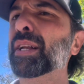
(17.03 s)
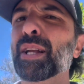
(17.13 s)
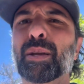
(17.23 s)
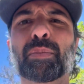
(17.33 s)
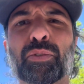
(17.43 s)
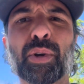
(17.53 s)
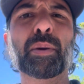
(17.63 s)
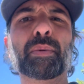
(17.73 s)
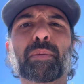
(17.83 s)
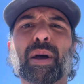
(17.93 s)
been
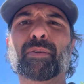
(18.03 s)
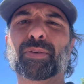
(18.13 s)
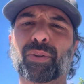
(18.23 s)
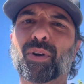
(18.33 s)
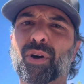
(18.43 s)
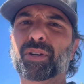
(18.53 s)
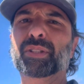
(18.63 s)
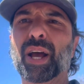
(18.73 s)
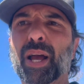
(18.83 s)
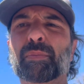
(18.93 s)
dreaming about for a long
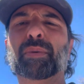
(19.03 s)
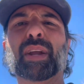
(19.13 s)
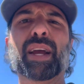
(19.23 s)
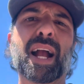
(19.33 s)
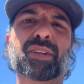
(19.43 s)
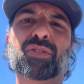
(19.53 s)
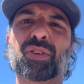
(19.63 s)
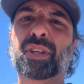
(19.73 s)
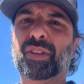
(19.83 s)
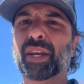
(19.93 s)
time, but I
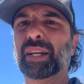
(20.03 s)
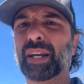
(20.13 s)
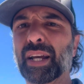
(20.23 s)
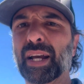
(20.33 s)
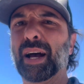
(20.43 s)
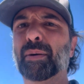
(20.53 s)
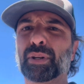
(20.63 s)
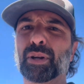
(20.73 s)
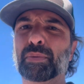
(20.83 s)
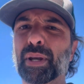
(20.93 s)
actually think I'm
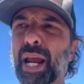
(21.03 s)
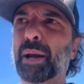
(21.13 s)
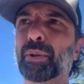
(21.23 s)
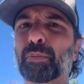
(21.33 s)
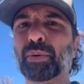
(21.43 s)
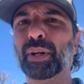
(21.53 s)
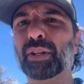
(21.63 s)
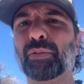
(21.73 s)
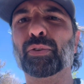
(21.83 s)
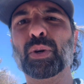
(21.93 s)
going to be able to bring
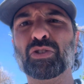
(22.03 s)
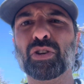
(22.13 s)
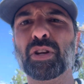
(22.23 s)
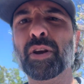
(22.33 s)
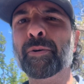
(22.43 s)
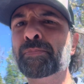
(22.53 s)
to fruition.